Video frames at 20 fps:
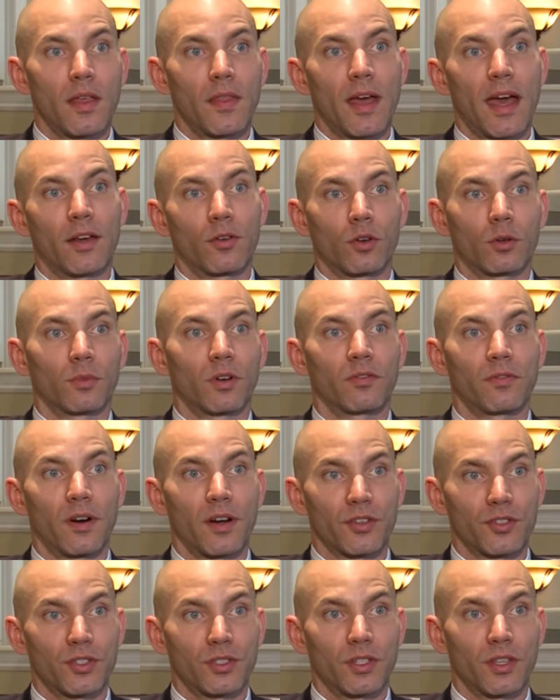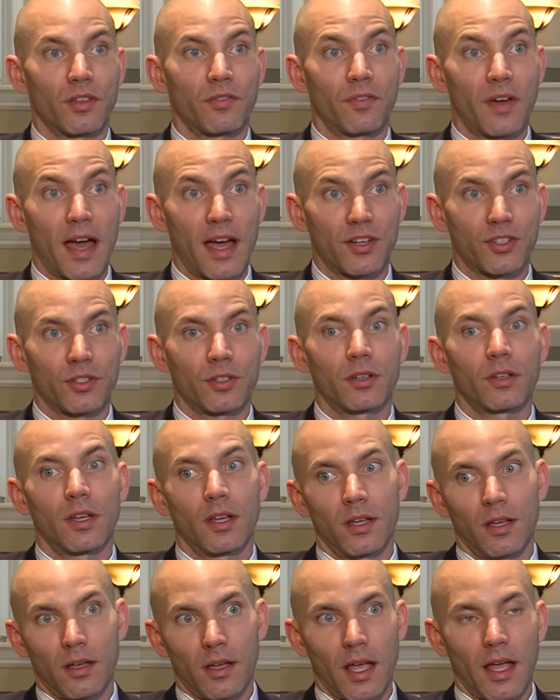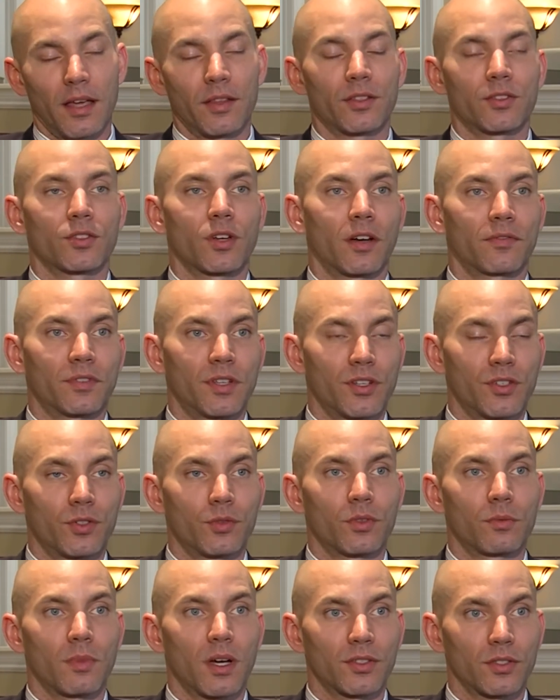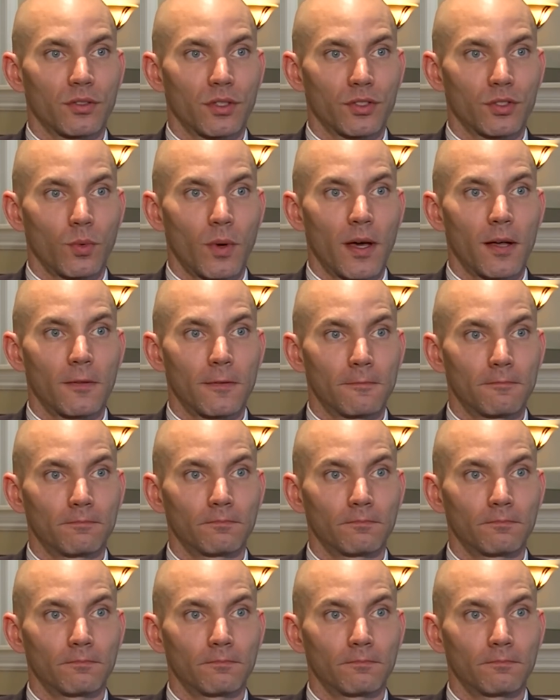that normal function to the fascia and the soft tissue and muscle as well.